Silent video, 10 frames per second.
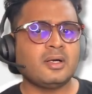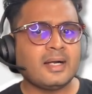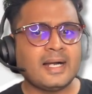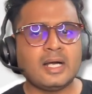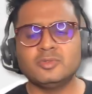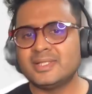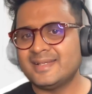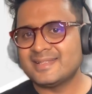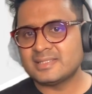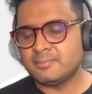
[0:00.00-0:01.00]
how
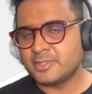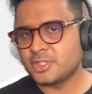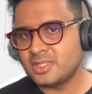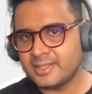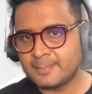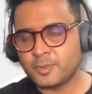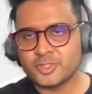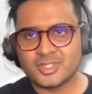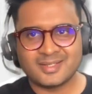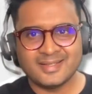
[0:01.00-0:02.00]
this machine learning
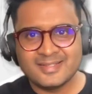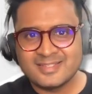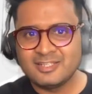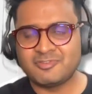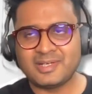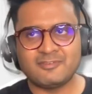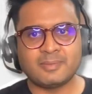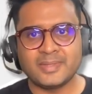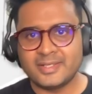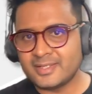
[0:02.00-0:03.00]
project is different
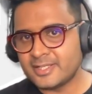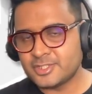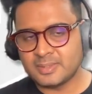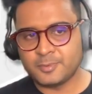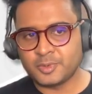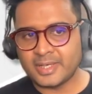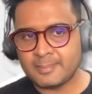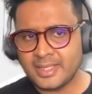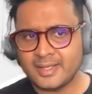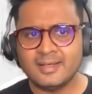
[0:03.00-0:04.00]
from the traditional
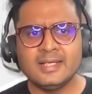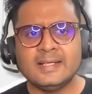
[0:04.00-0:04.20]
programming,